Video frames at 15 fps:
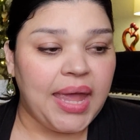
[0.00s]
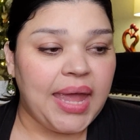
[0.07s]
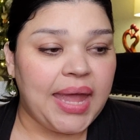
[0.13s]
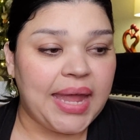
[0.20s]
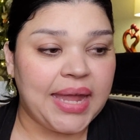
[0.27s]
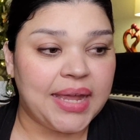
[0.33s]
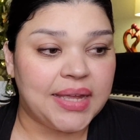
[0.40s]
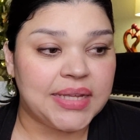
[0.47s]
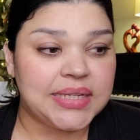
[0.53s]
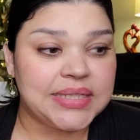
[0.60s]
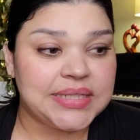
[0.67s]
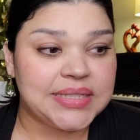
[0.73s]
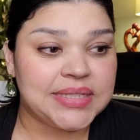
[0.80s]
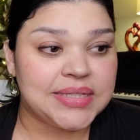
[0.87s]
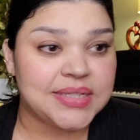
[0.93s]

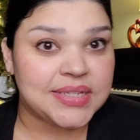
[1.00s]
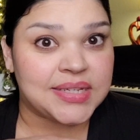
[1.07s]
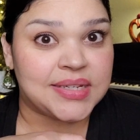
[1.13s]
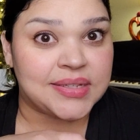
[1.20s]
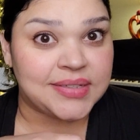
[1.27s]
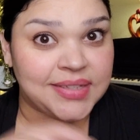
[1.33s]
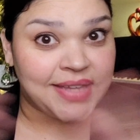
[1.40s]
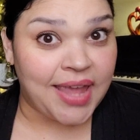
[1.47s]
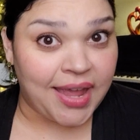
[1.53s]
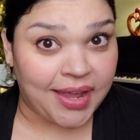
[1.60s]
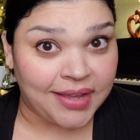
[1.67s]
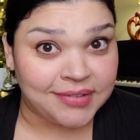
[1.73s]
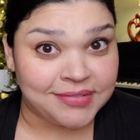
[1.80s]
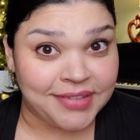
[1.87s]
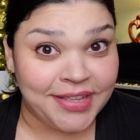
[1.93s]
and
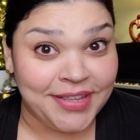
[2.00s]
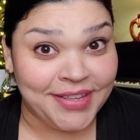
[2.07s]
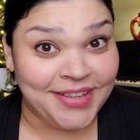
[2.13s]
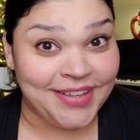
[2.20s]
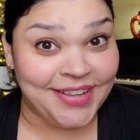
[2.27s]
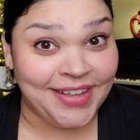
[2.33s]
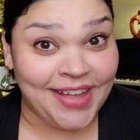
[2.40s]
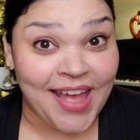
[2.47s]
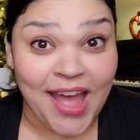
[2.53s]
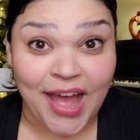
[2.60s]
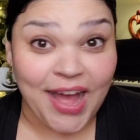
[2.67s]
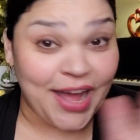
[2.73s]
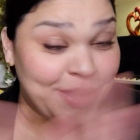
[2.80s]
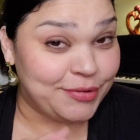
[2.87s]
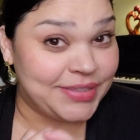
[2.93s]
yay.
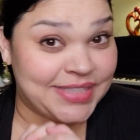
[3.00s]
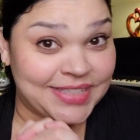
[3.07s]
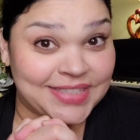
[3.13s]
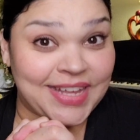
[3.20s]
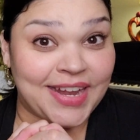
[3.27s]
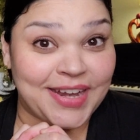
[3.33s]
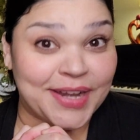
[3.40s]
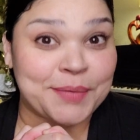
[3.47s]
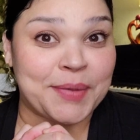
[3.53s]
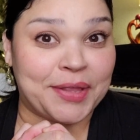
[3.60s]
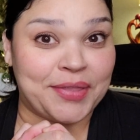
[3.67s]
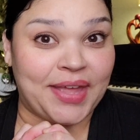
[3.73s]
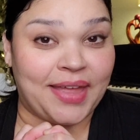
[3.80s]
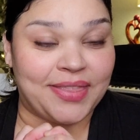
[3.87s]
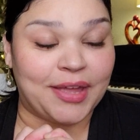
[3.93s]
I was excited about
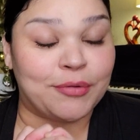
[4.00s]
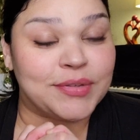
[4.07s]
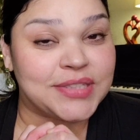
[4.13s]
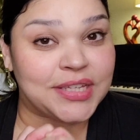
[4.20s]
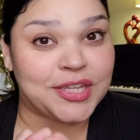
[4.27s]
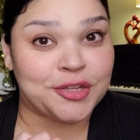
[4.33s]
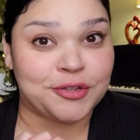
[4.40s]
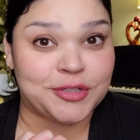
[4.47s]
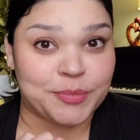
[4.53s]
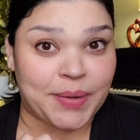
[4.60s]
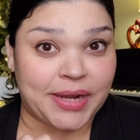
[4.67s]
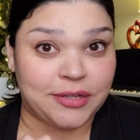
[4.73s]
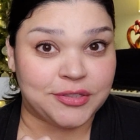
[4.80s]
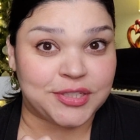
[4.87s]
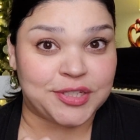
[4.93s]
that. That was a huge
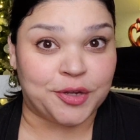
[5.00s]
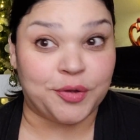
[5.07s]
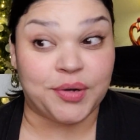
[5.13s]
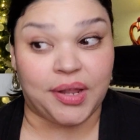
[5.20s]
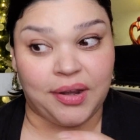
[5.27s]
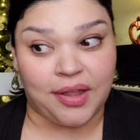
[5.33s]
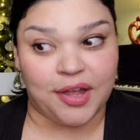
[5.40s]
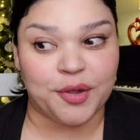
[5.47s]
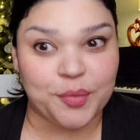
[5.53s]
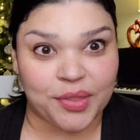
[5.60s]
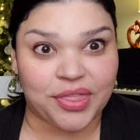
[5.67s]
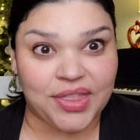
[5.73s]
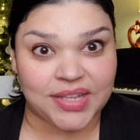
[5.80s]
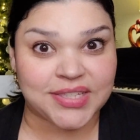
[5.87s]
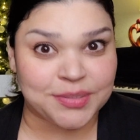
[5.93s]
milestone, along with
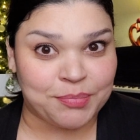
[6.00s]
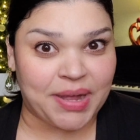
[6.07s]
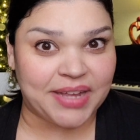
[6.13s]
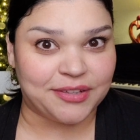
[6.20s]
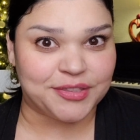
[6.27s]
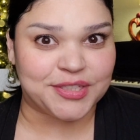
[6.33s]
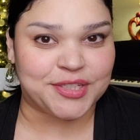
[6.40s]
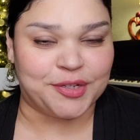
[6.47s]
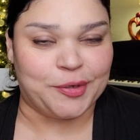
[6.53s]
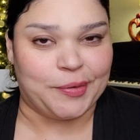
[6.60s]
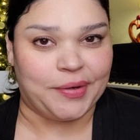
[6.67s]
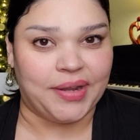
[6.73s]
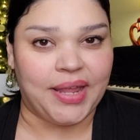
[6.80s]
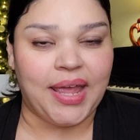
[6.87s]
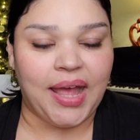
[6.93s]
this
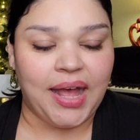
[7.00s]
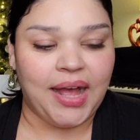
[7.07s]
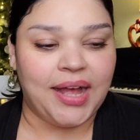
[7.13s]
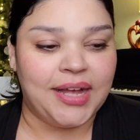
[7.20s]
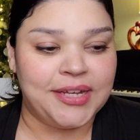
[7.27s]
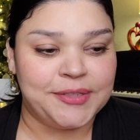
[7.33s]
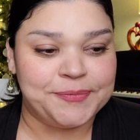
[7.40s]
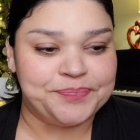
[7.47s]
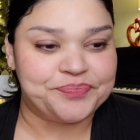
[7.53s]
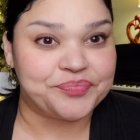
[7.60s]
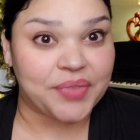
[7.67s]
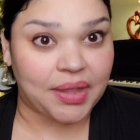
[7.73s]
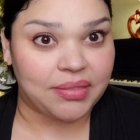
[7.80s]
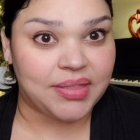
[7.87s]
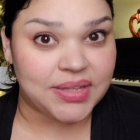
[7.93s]
milestone
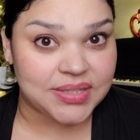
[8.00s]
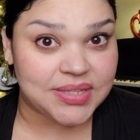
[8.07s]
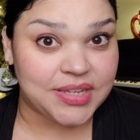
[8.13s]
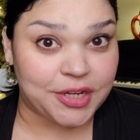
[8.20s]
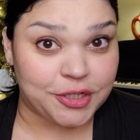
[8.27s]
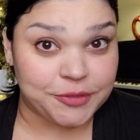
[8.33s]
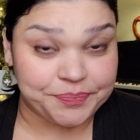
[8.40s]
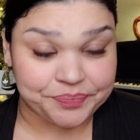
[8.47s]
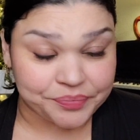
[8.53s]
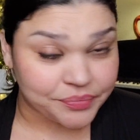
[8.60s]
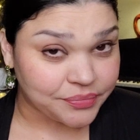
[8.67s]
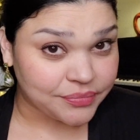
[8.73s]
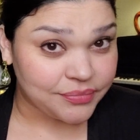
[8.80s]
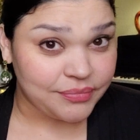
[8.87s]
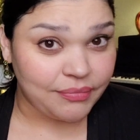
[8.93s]
this year.
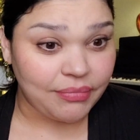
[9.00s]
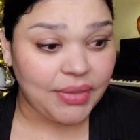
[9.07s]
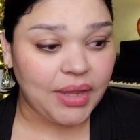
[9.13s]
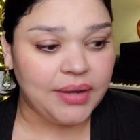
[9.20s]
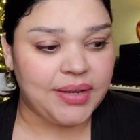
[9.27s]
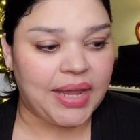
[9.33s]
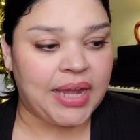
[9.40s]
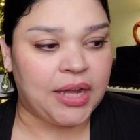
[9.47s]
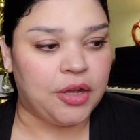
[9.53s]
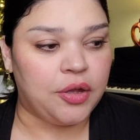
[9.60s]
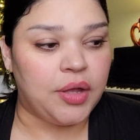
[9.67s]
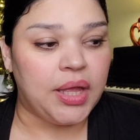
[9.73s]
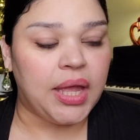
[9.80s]
Now,